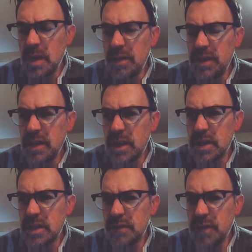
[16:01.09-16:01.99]
mean, I think that
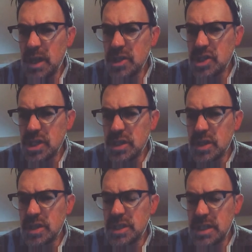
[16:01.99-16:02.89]
the phosgene
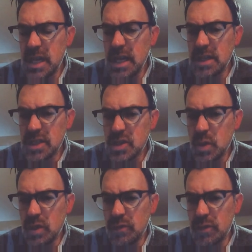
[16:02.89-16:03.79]
could stay in the
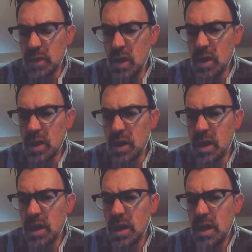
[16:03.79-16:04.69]
soil for
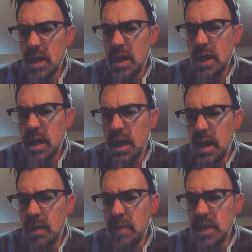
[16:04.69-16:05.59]
longer
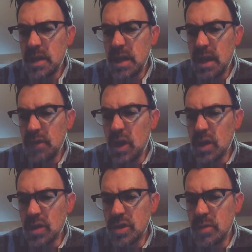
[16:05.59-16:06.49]
and could have
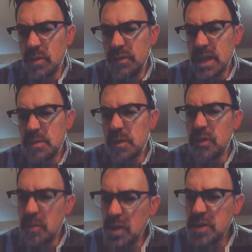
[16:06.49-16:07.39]
longer-term effects. But for
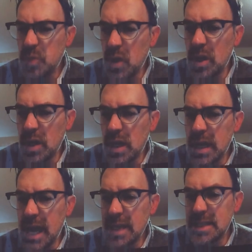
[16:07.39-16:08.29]
the most part, a
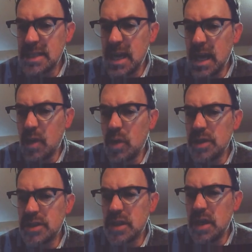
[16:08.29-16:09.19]
gas attack
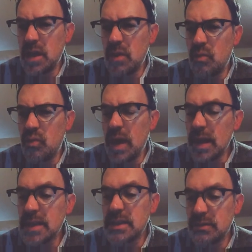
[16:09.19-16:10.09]
was a
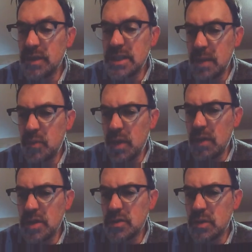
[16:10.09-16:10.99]
relatively
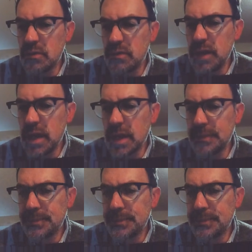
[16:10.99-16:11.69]
temporary sort of thing.